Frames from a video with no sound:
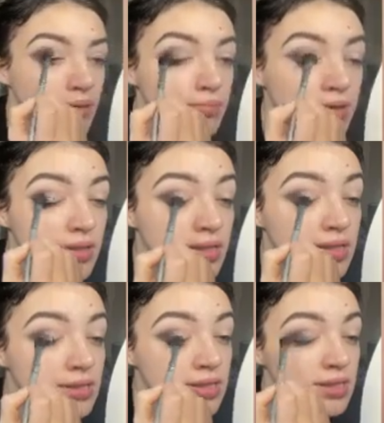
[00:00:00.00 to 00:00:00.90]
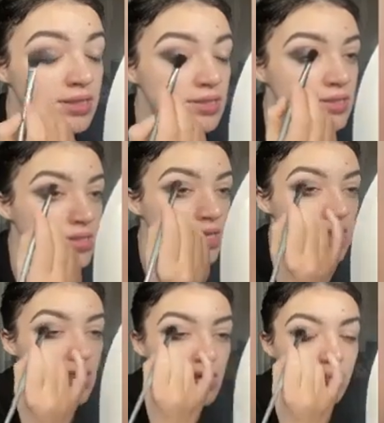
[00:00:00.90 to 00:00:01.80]
but this is the
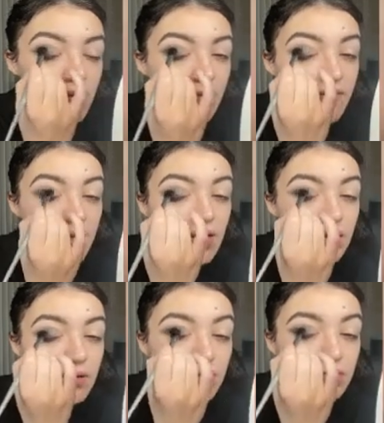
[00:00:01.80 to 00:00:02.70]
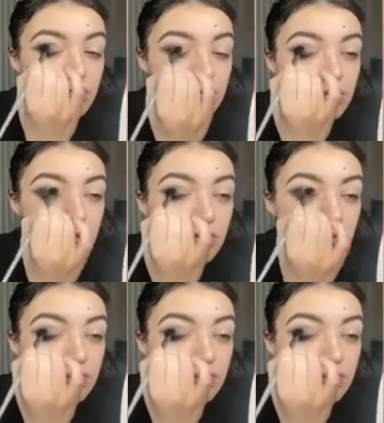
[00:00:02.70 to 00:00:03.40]
theme of the video, so